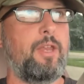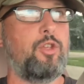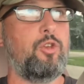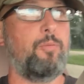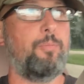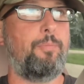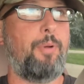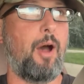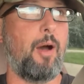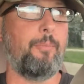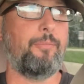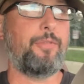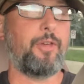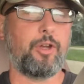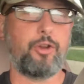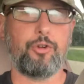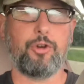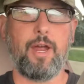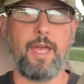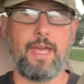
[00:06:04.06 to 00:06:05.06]
you bump the
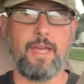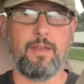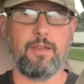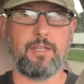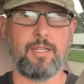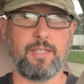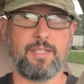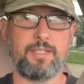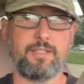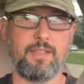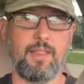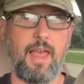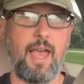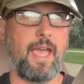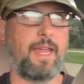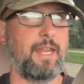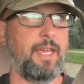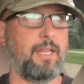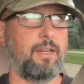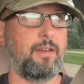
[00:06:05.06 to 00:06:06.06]
crate to
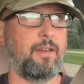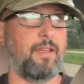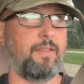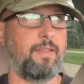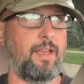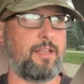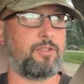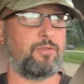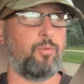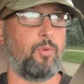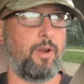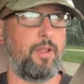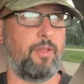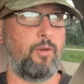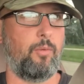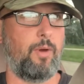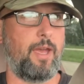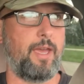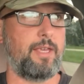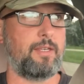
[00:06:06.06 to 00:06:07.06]
slide it, and that's one of the
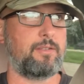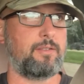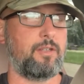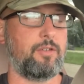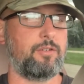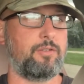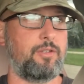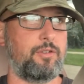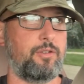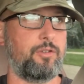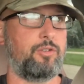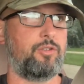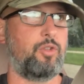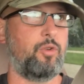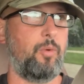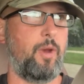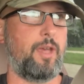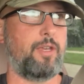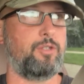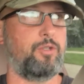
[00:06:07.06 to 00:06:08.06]
ways, there's two
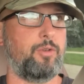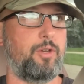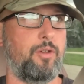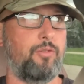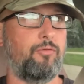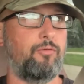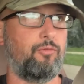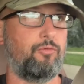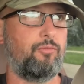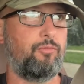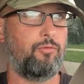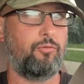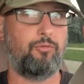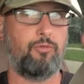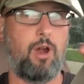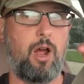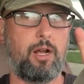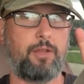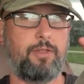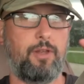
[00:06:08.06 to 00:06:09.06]
ways you can
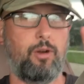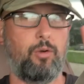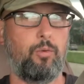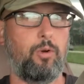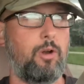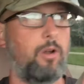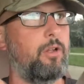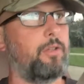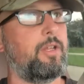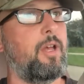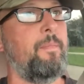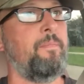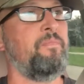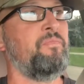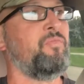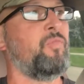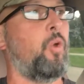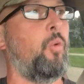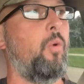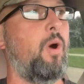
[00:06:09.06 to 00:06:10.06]
rock their world.
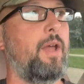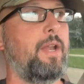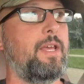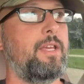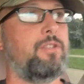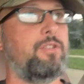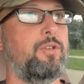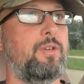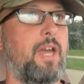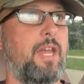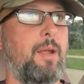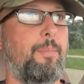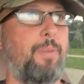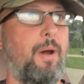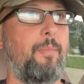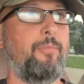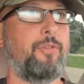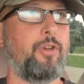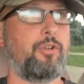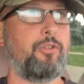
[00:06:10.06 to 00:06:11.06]
One is you kind of
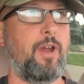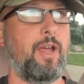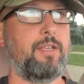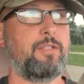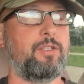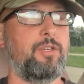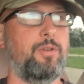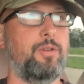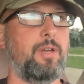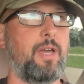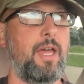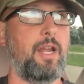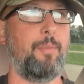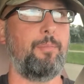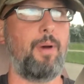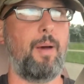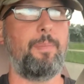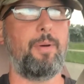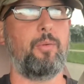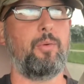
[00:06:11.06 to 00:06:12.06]
bump the crate, so you can kind of
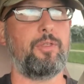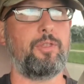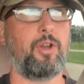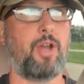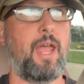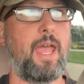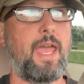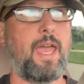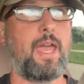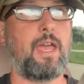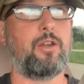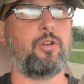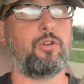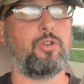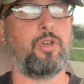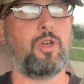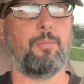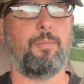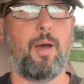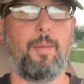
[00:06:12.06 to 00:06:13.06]
bump it with your hand or
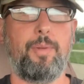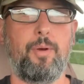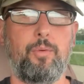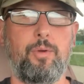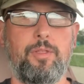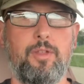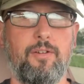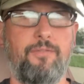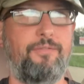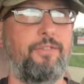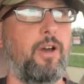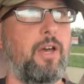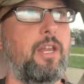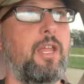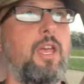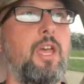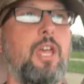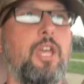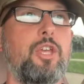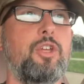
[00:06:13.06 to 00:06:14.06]
you can bump it with your foot.
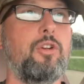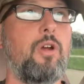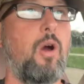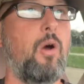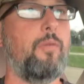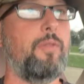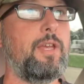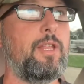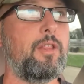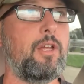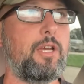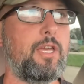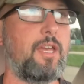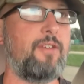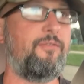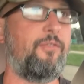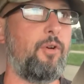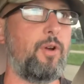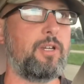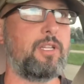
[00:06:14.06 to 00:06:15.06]
You're only
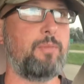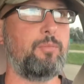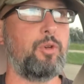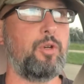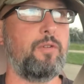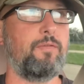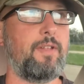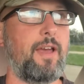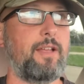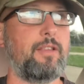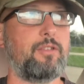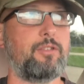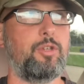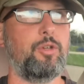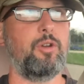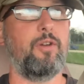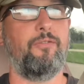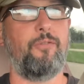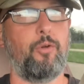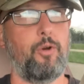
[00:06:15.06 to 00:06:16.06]
looking for it to move like
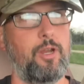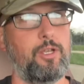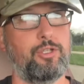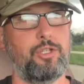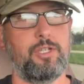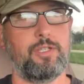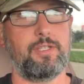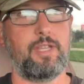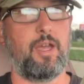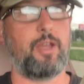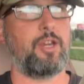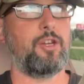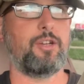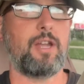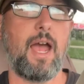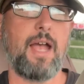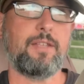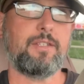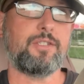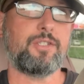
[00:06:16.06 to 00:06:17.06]
2 to 4 inches. Now, you're
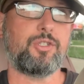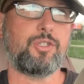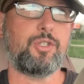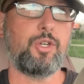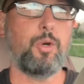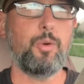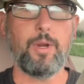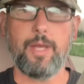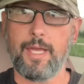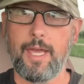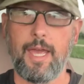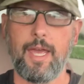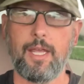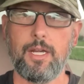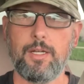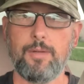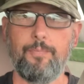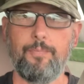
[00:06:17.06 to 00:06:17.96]
not scooting it.